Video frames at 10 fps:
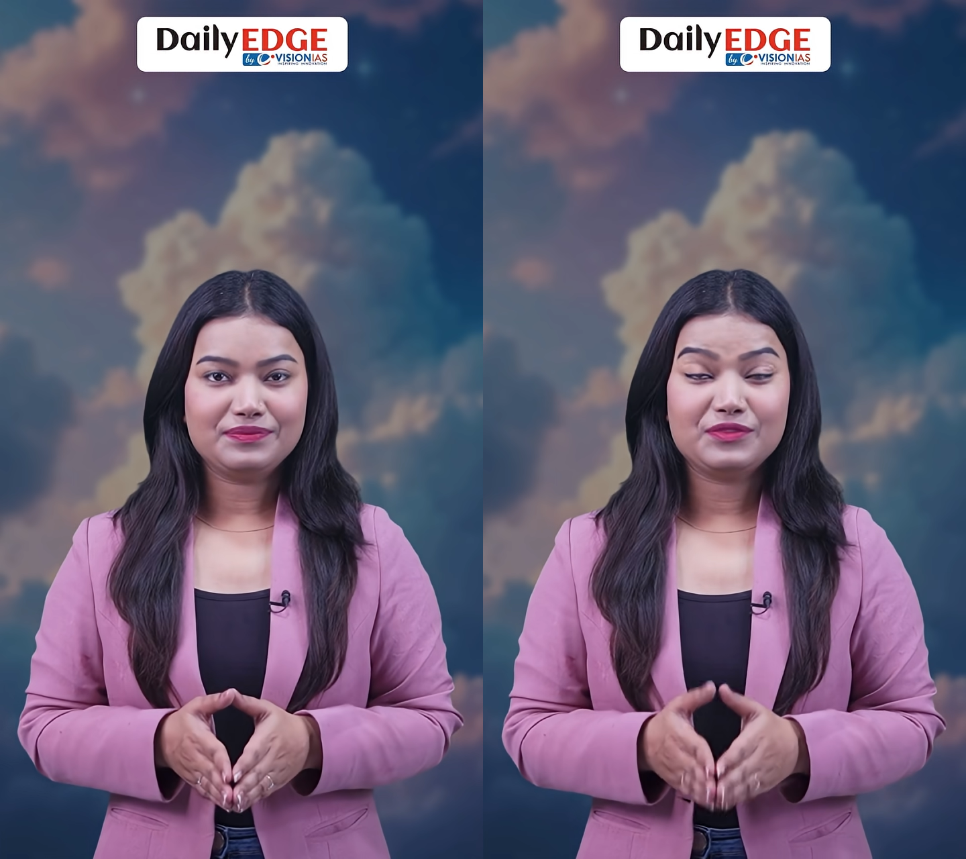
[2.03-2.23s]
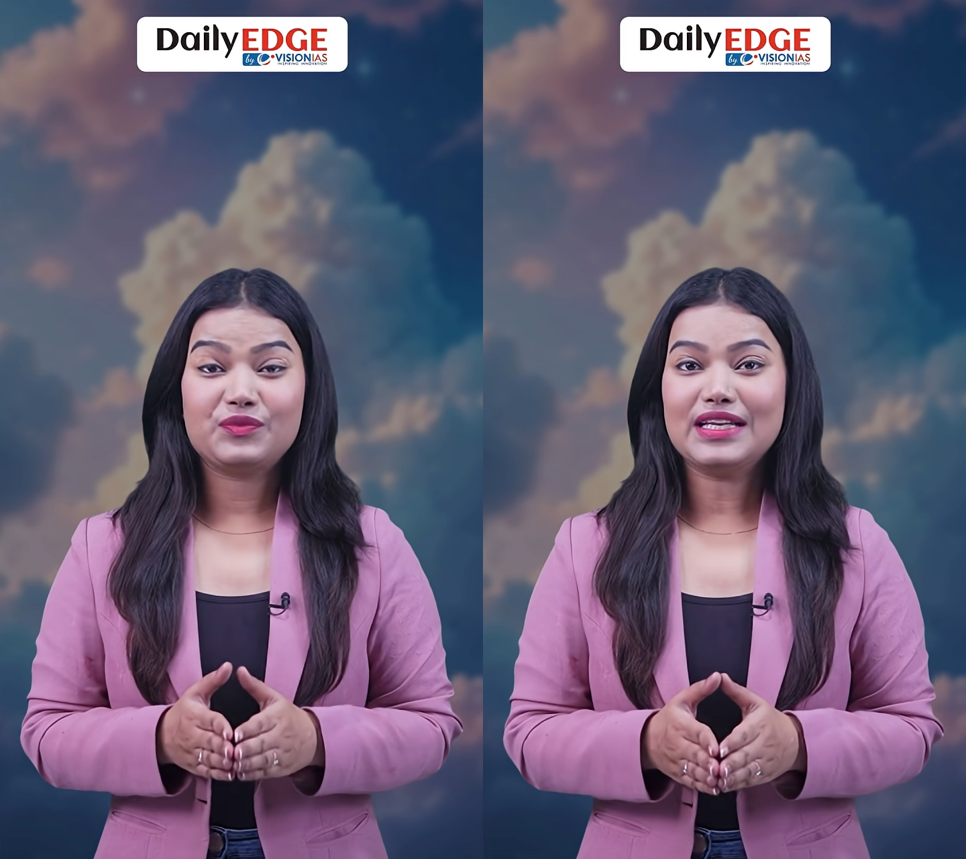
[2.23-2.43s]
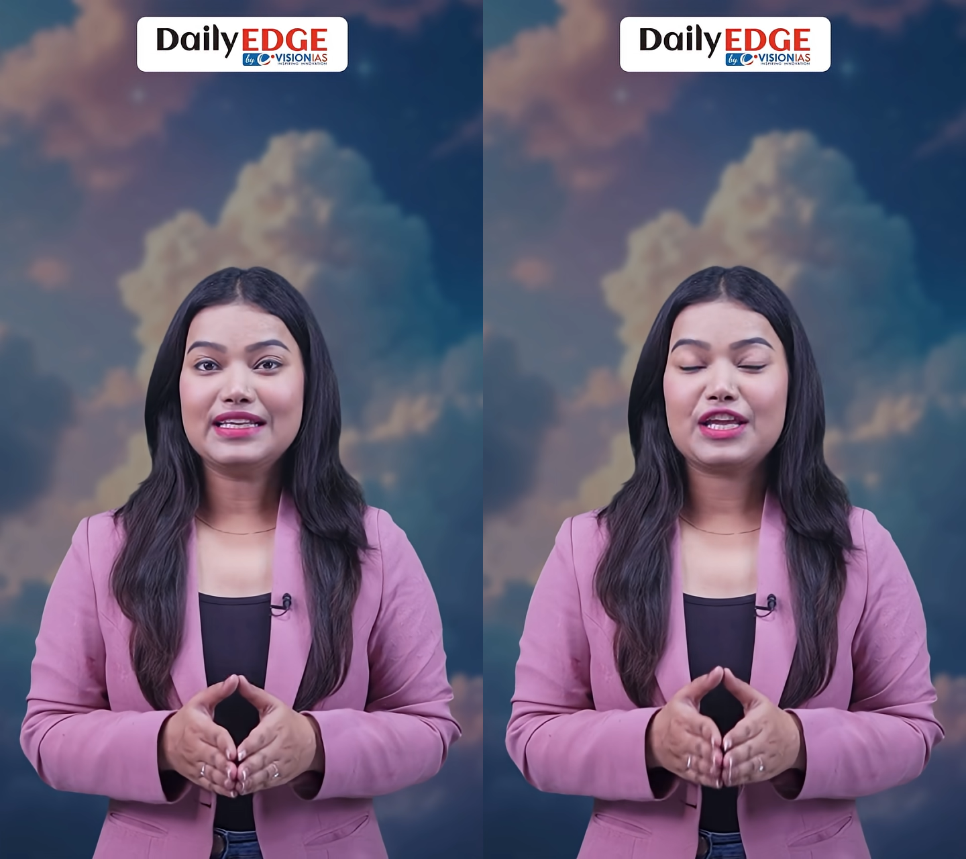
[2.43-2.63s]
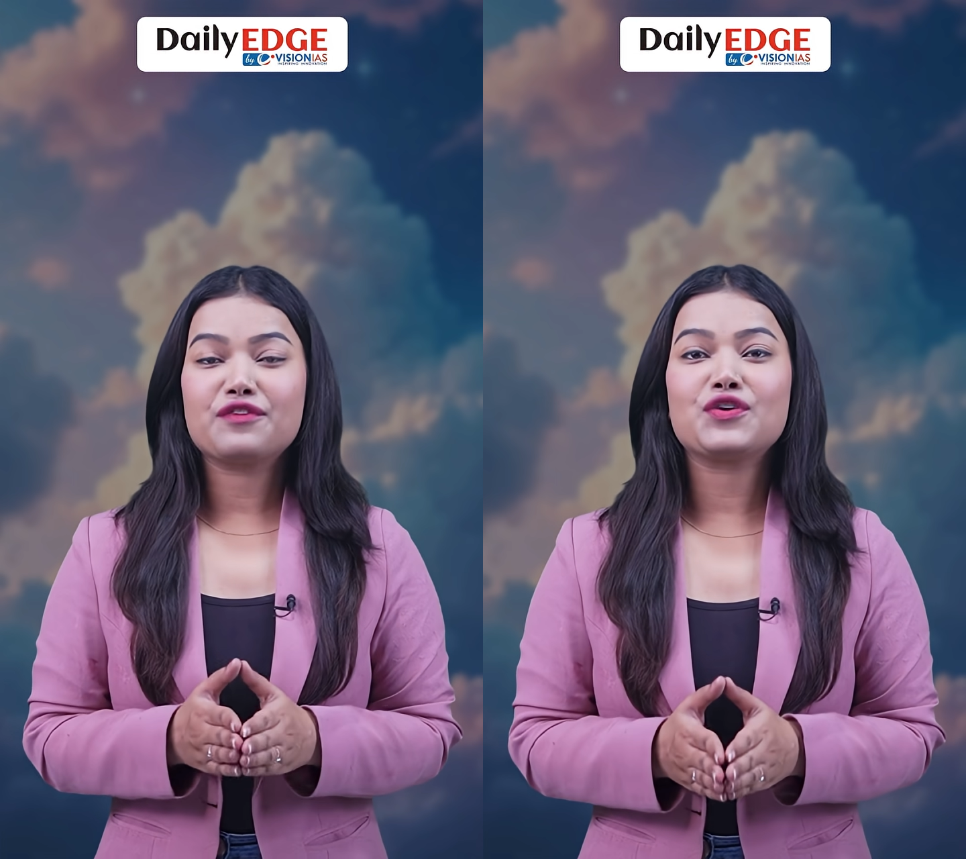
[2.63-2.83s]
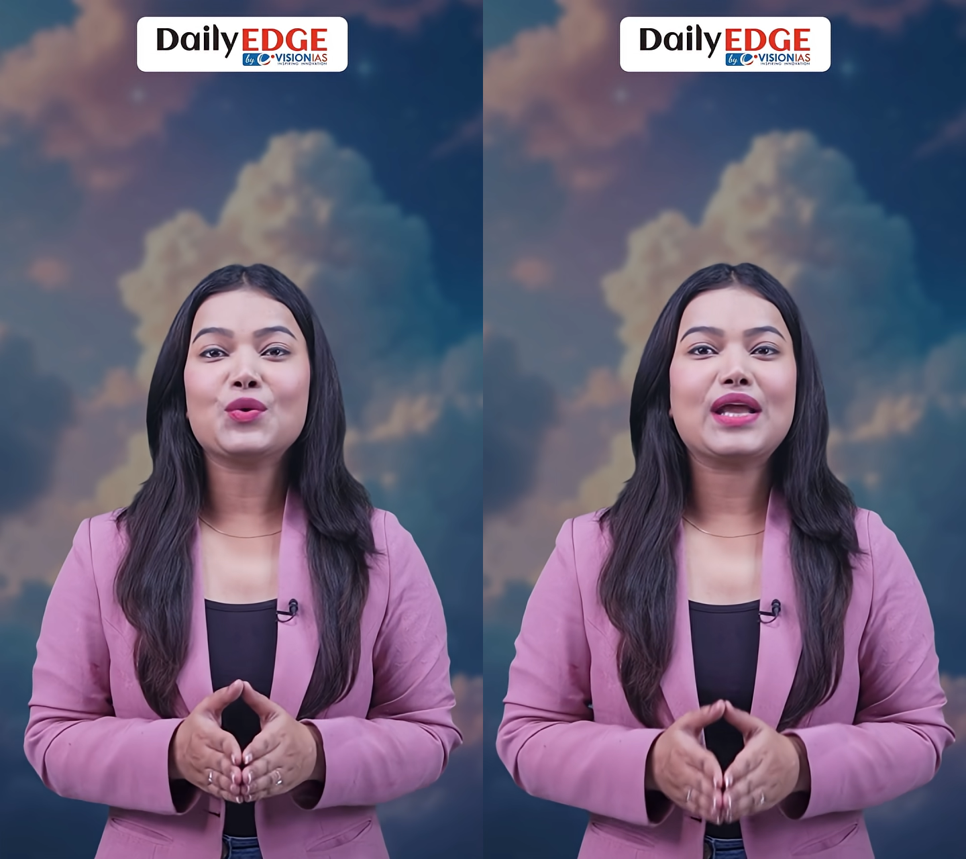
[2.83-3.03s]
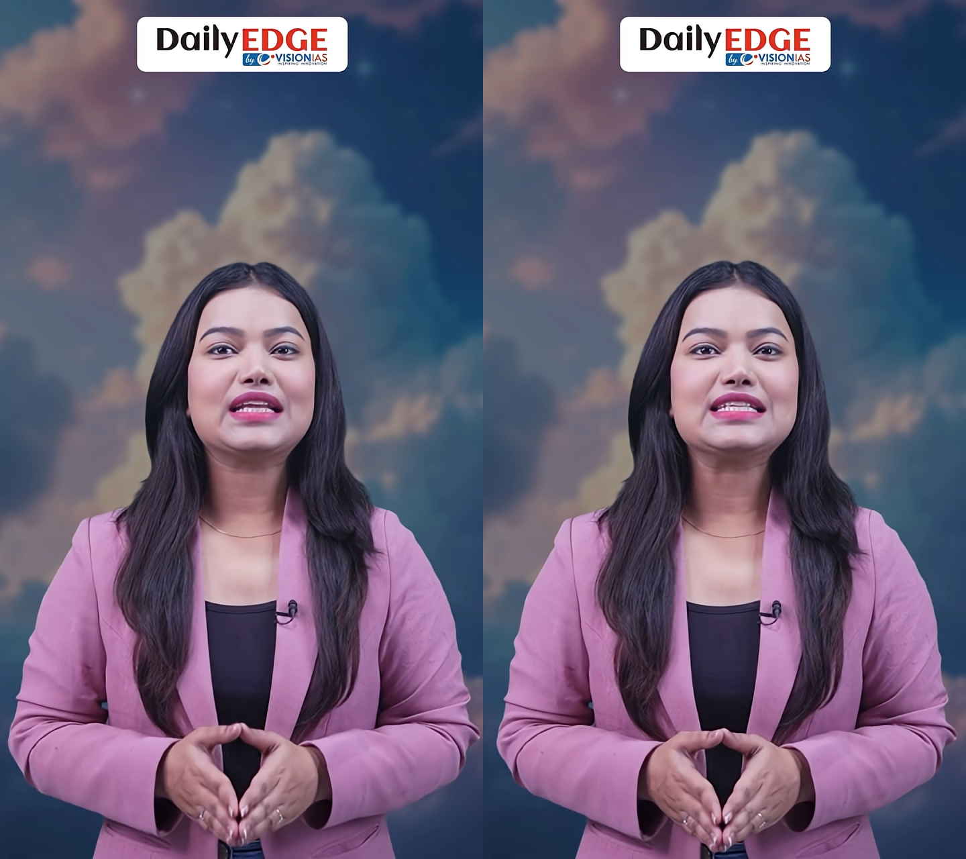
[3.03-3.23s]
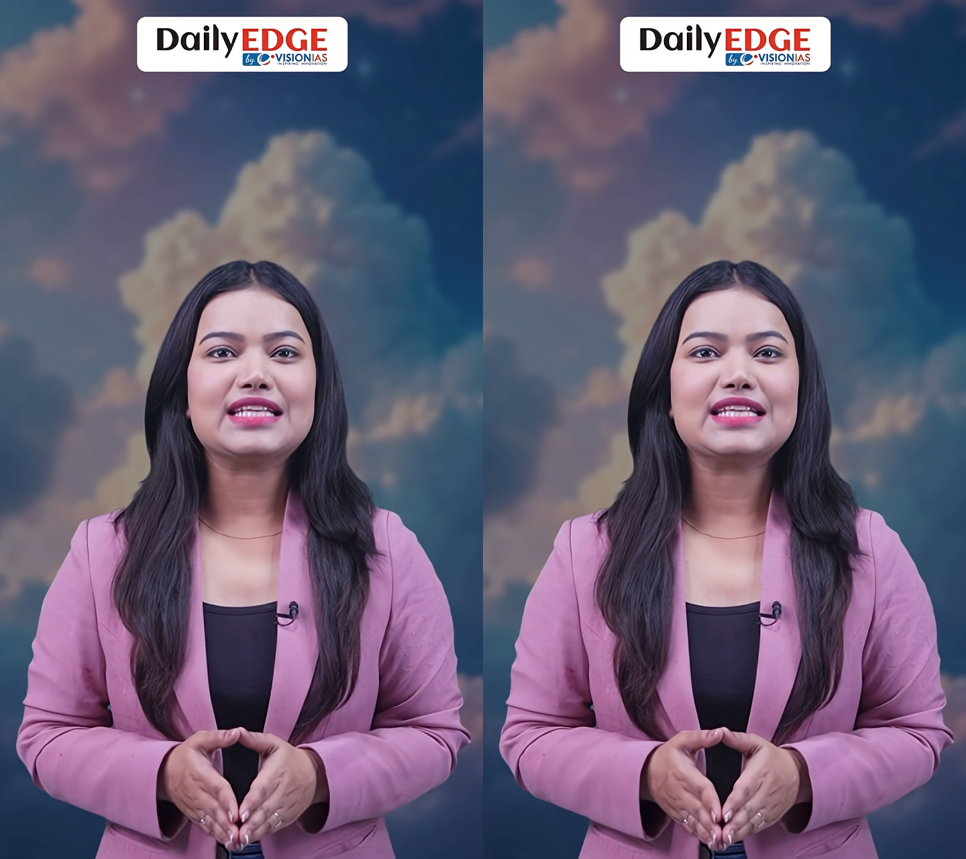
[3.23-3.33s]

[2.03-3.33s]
Well, if you are in